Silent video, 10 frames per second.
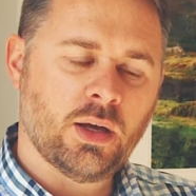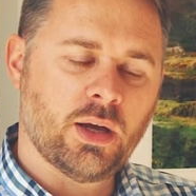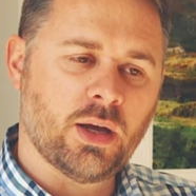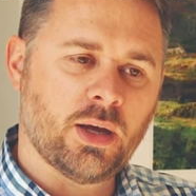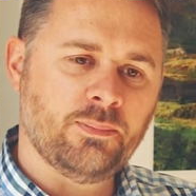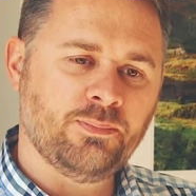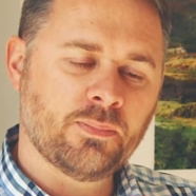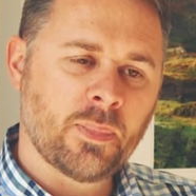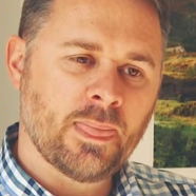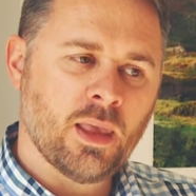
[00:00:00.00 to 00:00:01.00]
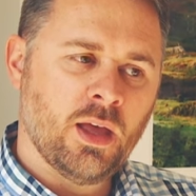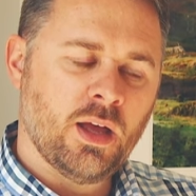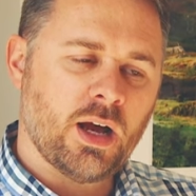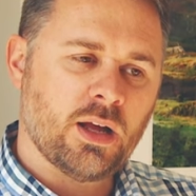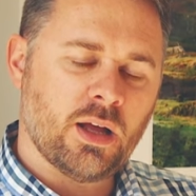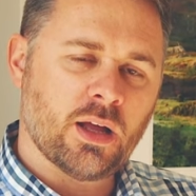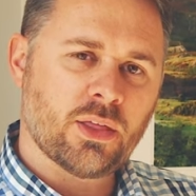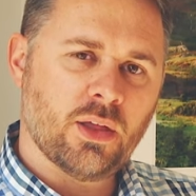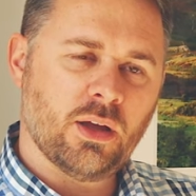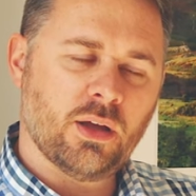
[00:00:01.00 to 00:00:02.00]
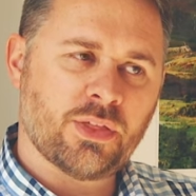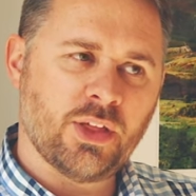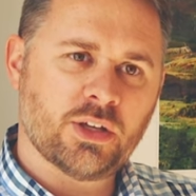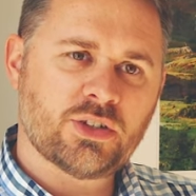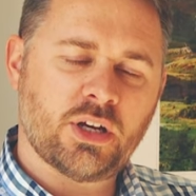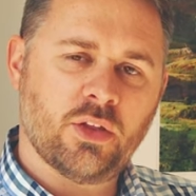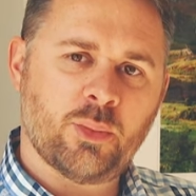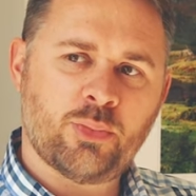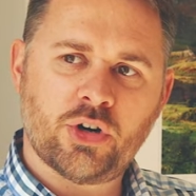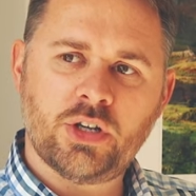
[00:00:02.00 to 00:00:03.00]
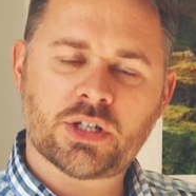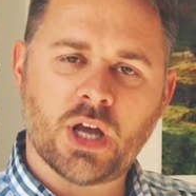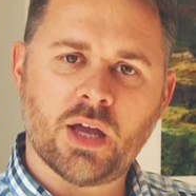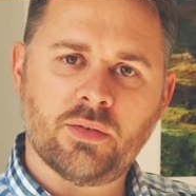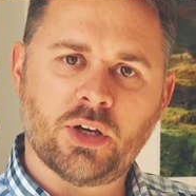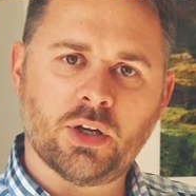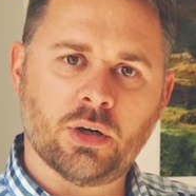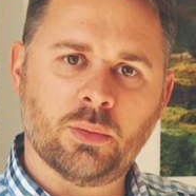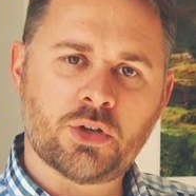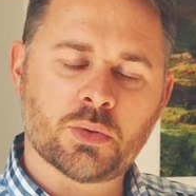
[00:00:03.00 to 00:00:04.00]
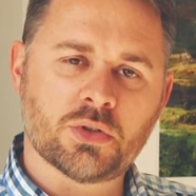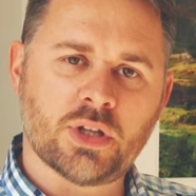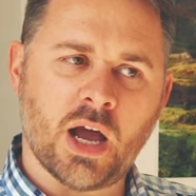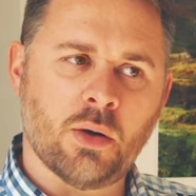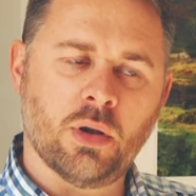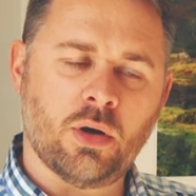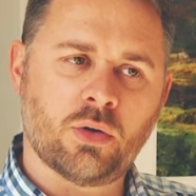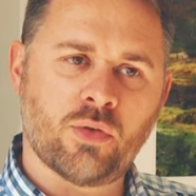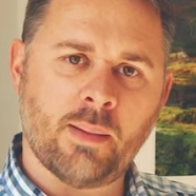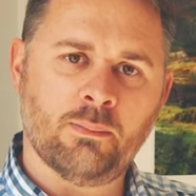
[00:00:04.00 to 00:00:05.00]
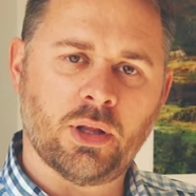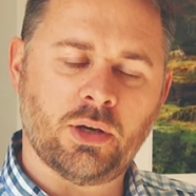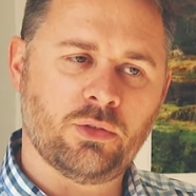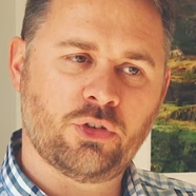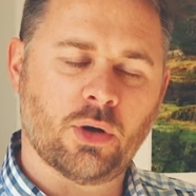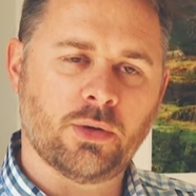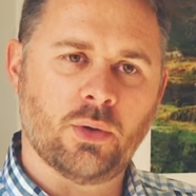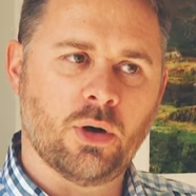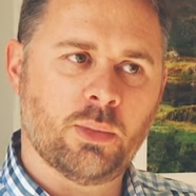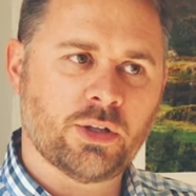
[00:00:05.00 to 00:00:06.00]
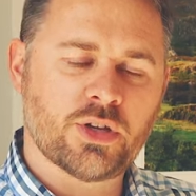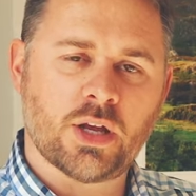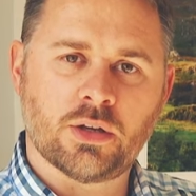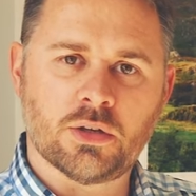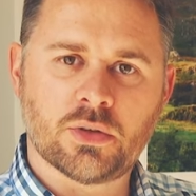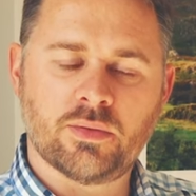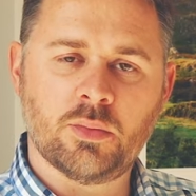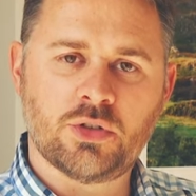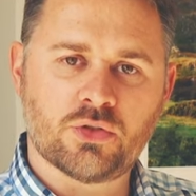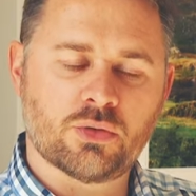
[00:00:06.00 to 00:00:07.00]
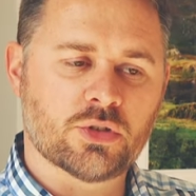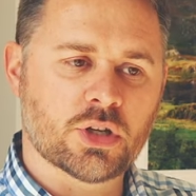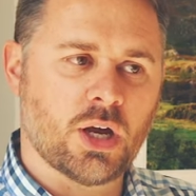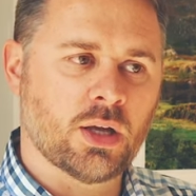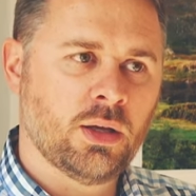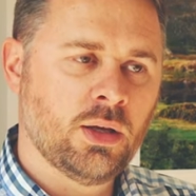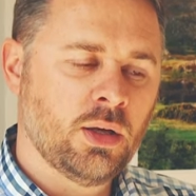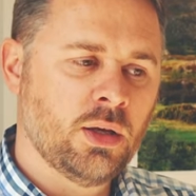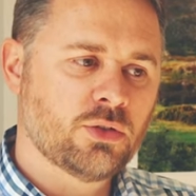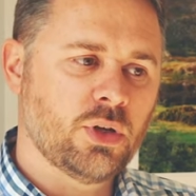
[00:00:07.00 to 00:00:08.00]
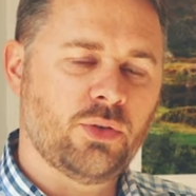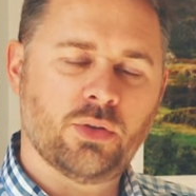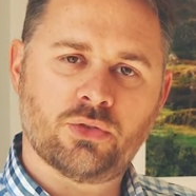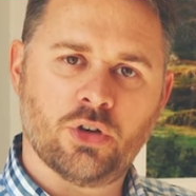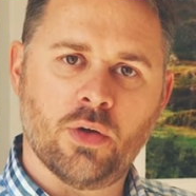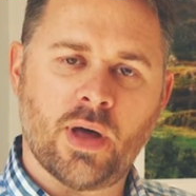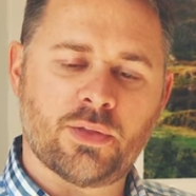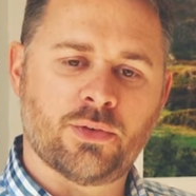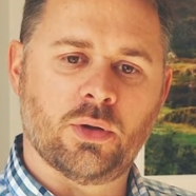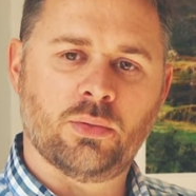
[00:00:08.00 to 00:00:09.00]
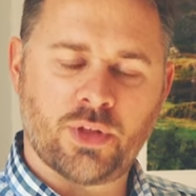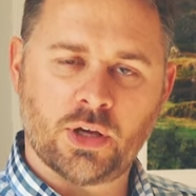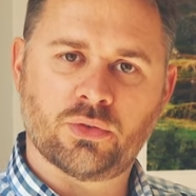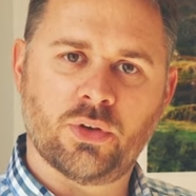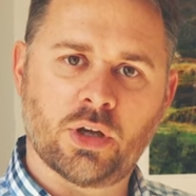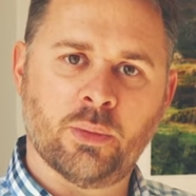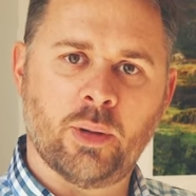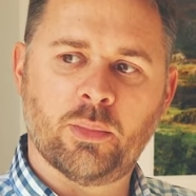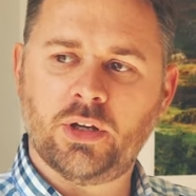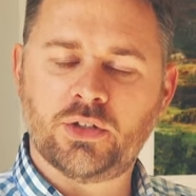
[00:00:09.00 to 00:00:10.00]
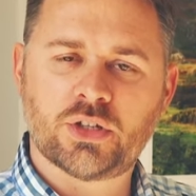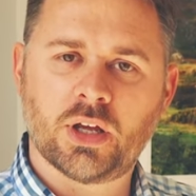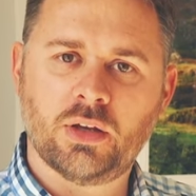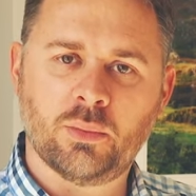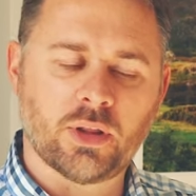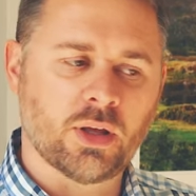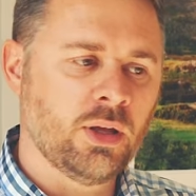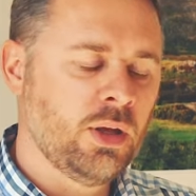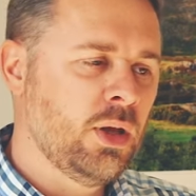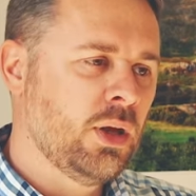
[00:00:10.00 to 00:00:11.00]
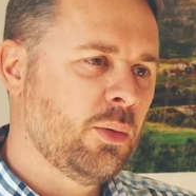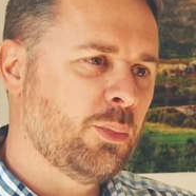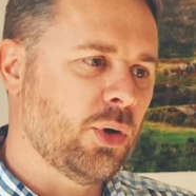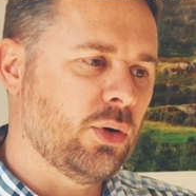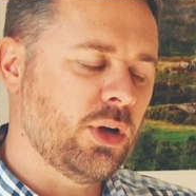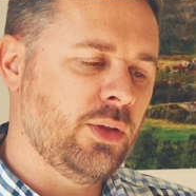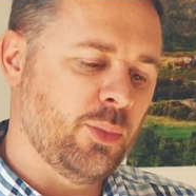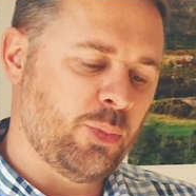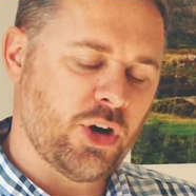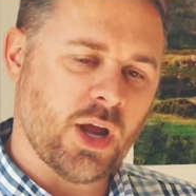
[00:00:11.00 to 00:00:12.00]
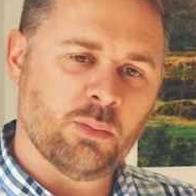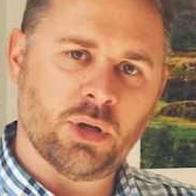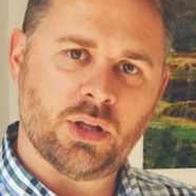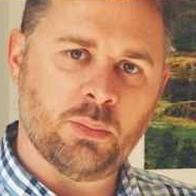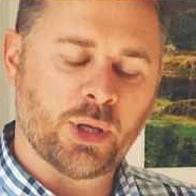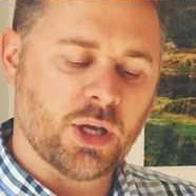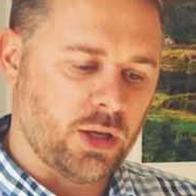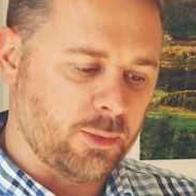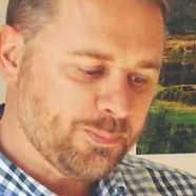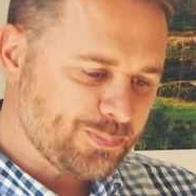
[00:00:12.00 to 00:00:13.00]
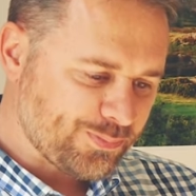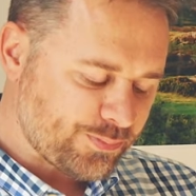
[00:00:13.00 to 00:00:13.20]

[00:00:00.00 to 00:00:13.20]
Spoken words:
I think I said on the pre-Skye video, which was the hour-long rambling showing you all my 10 years of images from Skye, so if you saw that through, thanks for your commitment in sticking with it. But in the preamble at the beginning,